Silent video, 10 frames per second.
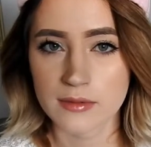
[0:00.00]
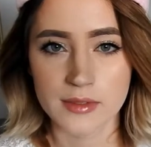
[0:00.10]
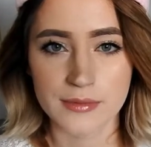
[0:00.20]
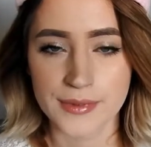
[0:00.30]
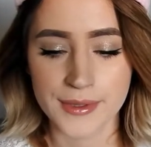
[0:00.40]

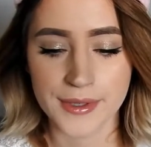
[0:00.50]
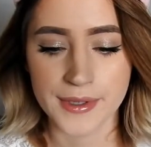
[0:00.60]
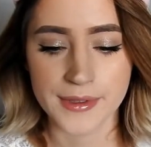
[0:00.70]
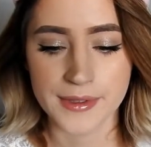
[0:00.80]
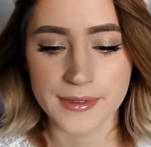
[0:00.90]
It's a fun
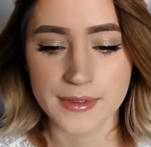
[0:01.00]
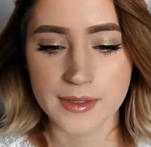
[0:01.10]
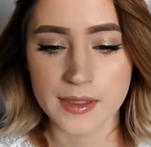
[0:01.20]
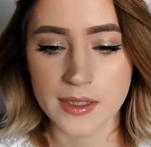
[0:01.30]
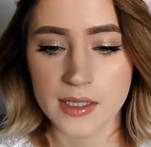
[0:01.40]
color.
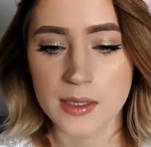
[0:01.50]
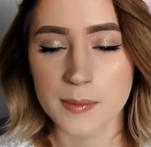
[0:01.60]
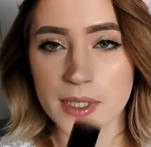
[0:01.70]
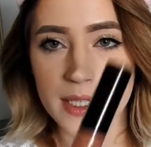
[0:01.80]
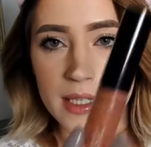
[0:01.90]

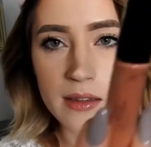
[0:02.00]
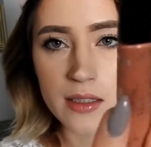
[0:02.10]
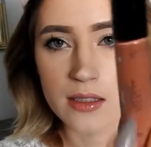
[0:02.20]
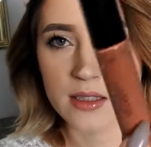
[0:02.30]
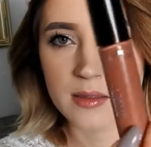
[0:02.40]
But yeah,
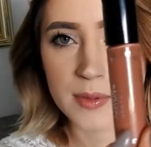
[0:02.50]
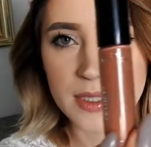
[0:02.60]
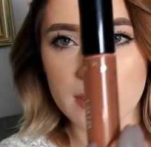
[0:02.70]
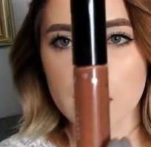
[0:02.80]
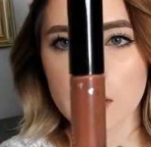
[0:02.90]
this has
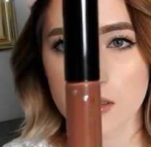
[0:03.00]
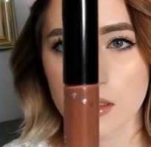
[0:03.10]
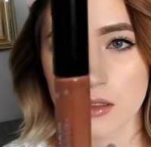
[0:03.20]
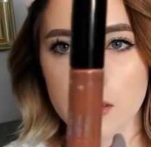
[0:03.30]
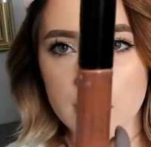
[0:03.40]
been
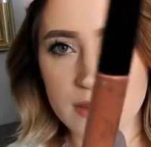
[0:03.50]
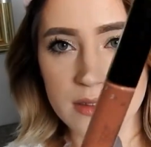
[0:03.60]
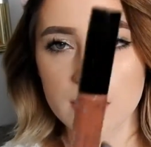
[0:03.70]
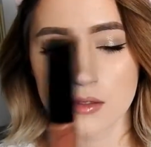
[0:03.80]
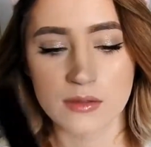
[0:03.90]
other
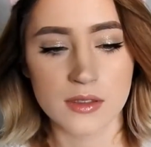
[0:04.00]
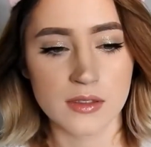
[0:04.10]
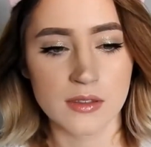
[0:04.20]
nude.